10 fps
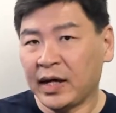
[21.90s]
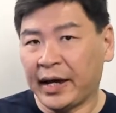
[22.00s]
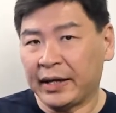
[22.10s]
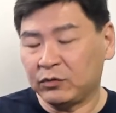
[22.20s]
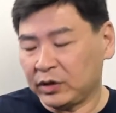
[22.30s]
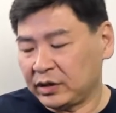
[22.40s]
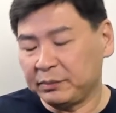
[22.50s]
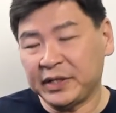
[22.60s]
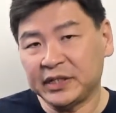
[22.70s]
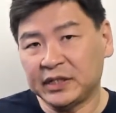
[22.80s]
And one of the
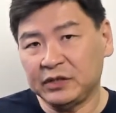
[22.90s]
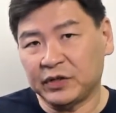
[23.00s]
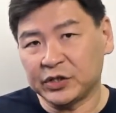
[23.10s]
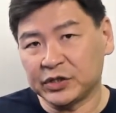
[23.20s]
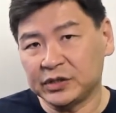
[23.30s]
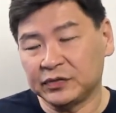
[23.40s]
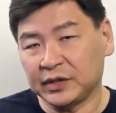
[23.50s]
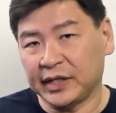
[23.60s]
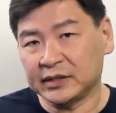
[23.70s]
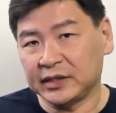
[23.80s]
main key functions for
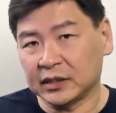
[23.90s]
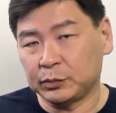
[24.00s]
the SDX